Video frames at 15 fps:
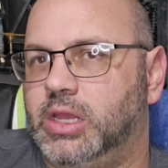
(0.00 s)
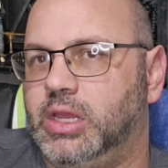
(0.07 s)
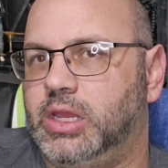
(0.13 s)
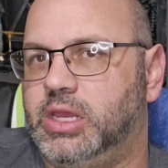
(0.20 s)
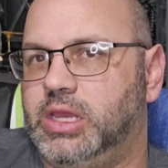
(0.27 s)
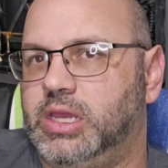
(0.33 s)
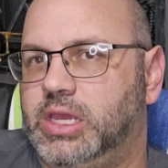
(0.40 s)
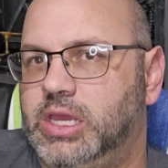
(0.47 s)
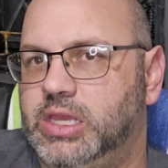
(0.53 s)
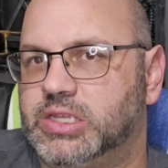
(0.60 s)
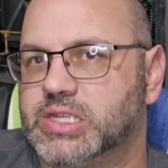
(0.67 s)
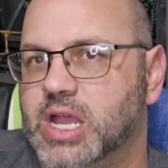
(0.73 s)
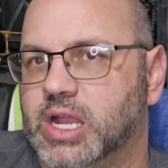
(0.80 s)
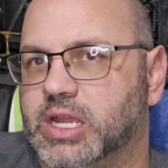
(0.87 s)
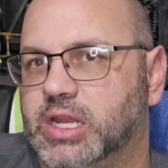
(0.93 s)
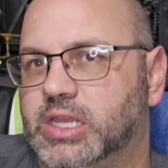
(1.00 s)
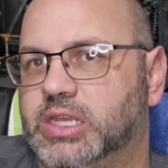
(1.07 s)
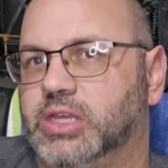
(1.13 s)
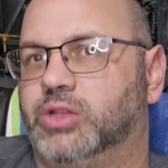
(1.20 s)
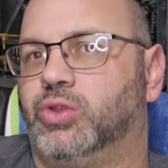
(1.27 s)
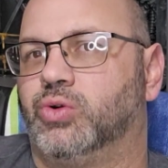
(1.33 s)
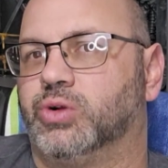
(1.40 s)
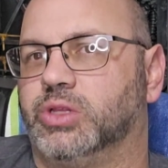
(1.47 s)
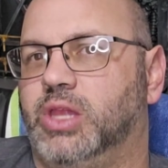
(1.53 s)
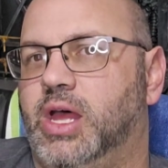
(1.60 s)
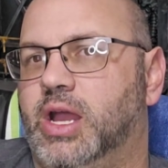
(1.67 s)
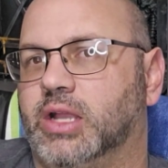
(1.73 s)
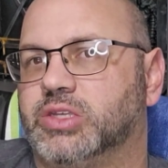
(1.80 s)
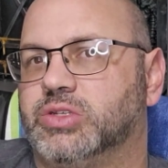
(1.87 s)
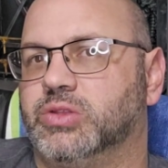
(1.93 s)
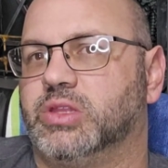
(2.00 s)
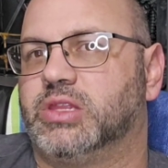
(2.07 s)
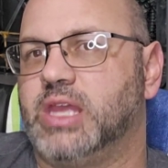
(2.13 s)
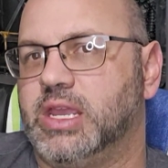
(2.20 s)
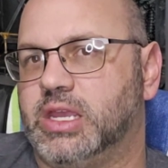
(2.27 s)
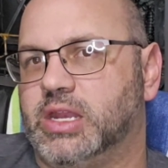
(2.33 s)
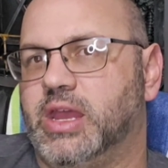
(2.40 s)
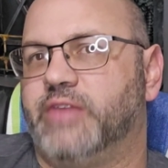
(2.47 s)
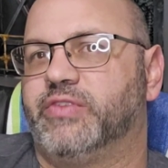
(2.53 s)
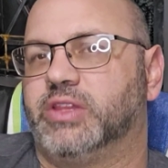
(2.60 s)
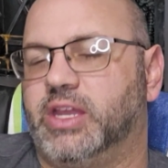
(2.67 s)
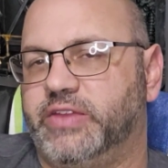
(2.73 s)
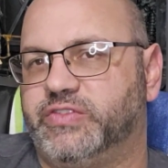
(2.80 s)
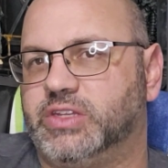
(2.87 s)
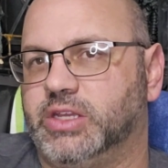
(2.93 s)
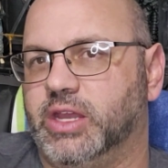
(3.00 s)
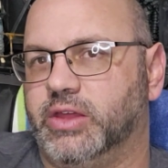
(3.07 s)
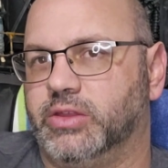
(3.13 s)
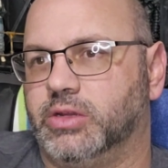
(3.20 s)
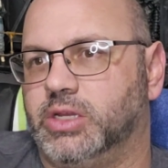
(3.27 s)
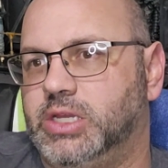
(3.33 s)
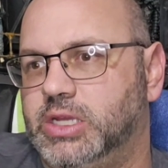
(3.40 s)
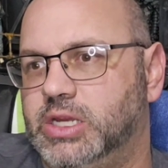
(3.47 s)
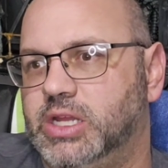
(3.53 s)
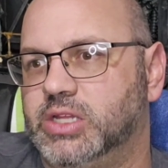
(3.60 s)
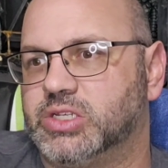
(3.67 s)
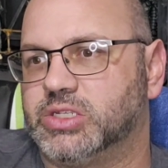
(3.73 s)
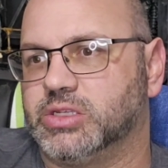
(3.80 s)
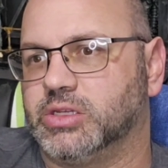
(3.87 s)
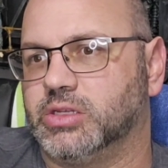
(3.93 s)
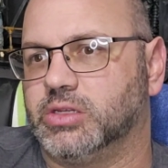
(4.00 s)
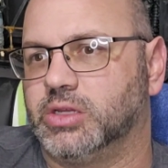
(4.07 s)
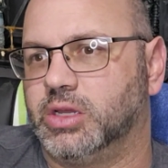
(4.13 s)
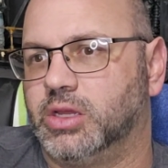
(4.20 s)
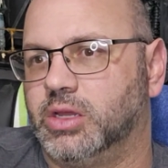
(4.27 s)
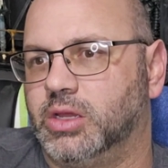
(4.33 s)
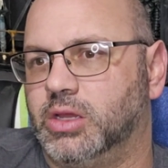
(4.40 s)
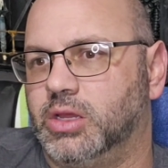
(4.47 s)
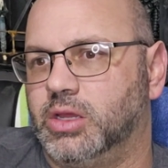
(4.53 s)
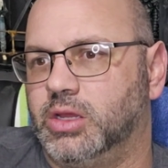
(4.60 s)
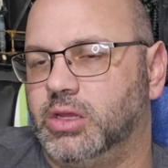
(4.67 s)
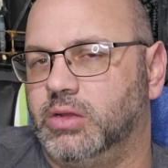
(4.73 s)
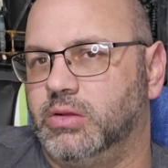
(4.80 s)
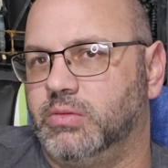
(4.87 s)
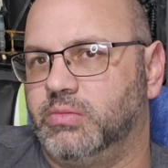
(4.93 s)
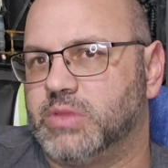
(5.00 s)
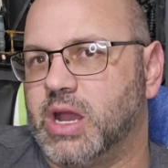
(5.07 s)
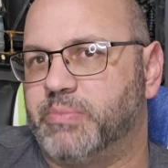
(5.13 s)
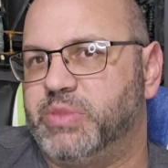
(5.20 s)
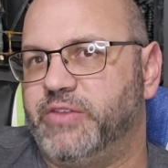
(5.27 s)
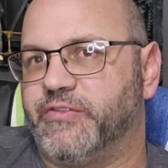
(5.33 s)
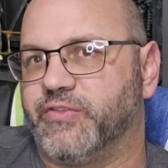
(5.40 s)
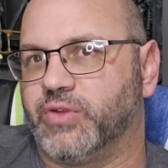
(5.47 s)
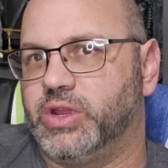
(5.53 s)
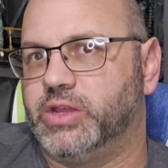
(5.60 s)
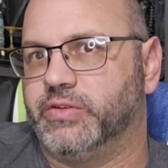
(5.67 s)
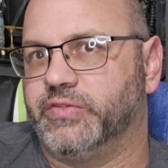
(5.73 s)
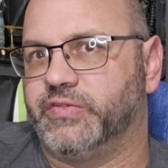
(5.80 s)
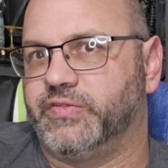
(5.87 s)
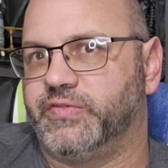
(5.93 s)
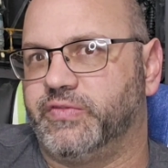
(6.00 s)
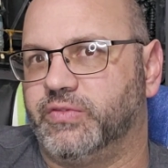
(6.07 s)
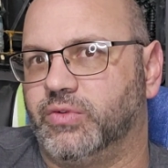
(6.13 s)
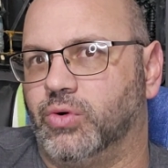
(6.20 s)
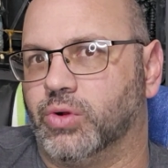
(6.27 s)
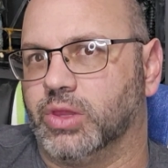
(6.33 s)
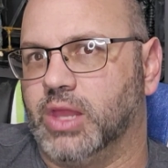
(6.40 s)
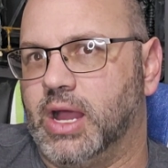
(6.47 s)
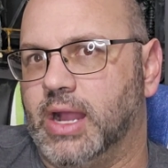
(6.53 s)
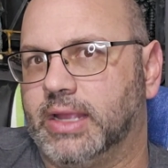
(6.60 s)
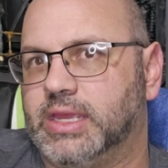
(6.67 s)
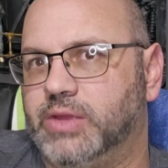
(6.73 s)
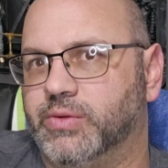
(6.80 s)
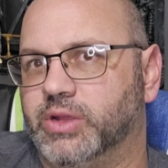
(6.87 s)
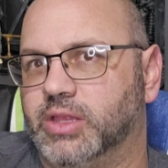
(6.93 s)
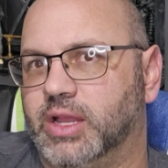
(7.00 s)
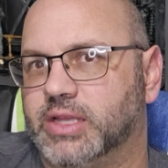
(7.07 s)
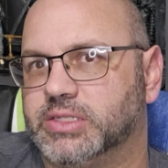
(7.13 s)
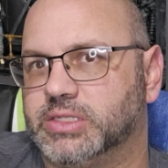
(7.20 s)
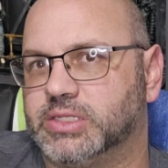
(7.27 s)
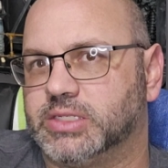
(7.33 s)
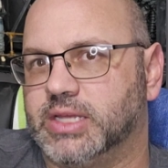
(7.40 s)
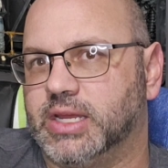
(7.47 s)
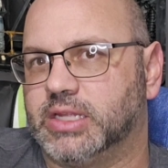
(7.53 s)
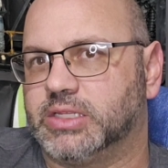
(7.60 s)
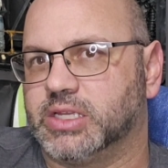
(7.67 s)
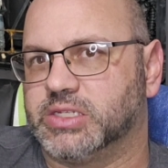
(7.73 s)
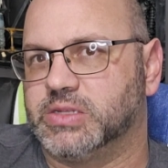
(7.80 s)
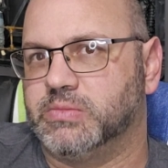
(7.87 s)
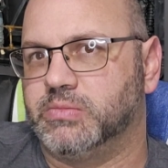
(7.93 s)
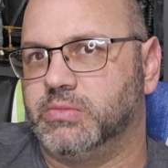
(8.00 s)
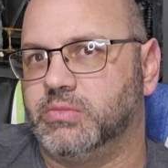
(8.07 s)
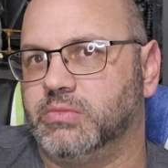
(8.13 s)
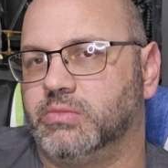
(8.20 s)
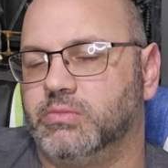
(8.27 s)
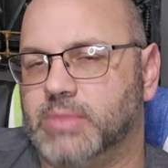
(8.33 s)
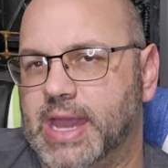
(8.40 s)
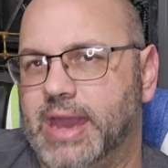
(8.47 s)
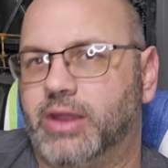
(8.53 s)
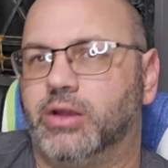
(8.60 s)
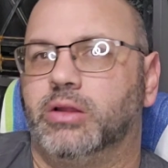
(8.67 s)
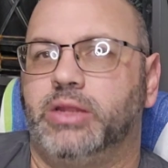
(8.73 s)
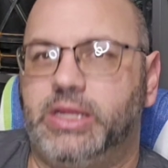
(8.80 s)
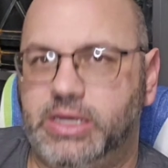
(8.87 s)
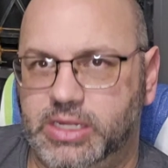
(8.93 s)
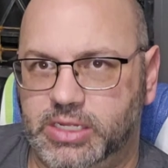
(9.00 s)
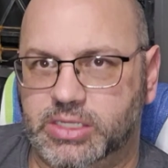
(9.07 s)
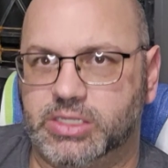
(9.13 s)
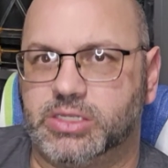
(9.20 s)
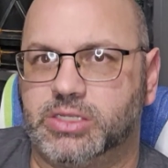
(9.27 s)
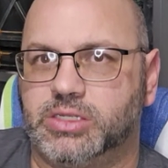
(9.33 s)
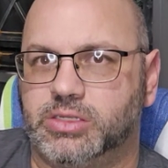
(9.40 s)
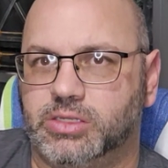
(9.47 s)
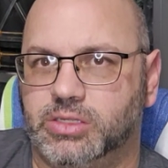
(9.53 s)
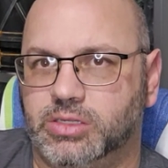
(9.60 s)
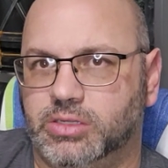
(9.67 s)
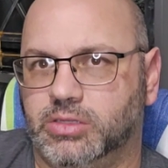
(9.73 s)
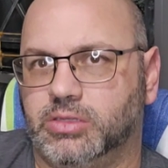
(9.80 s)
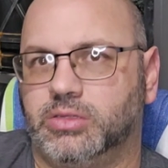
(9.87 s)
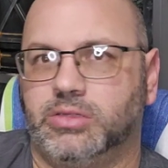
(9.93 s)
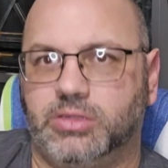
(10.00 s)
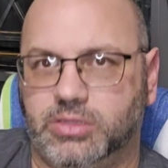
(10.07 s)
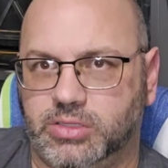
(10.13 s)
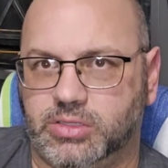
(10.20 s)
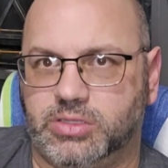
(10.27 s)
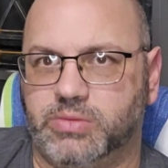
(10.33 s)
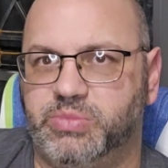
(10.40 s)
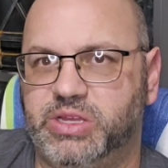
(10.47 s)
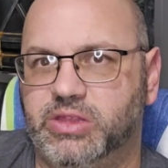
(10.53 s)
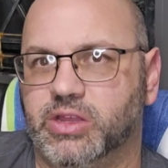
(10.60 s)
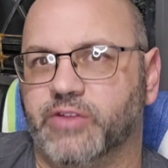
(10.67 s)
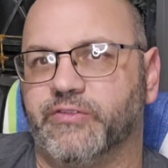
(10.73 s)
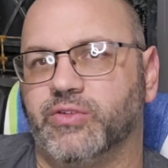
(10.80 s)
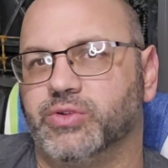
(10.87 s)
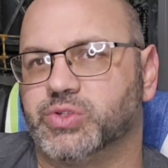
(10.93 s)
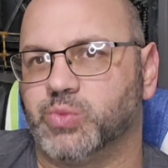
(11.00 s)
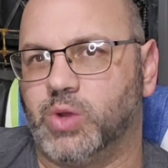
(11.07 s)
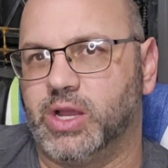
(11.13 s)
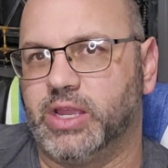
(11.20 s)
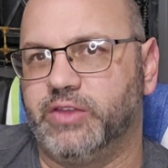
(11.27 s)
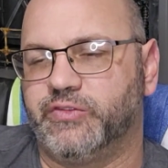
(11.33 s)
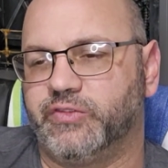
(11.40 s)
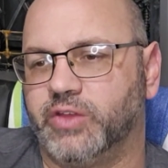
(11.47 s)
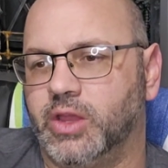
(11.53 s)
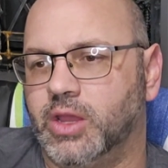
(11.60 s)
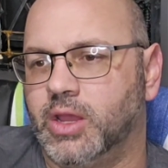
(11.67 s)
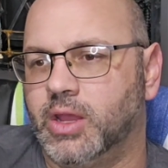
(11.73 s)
he's not going to kill Orlok so that they can have a life together. He needs to not be free of Orlok, realizes that it doesn't matter. He needs to be there for his wife.